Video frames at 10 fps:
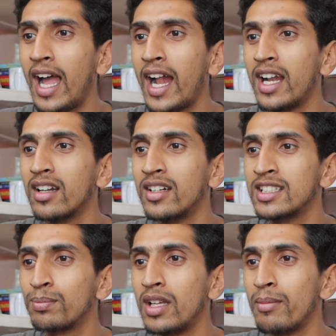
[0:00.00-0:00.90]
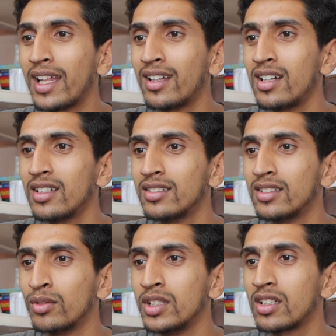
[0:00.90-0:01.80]
and display method
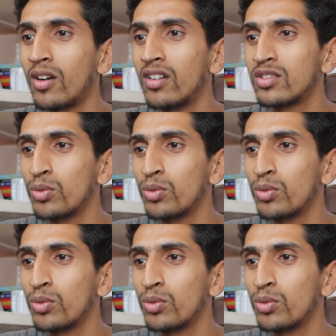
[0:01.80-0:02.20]
which called